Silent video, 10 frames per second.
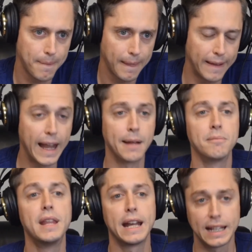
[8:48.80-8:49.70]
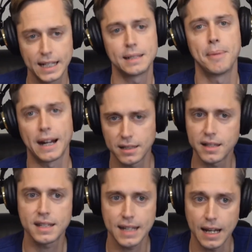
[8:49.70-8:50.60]
and then it kicked it back to
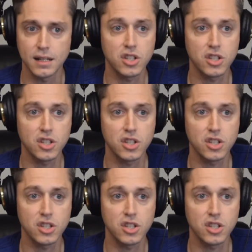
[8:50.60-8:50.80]
the state.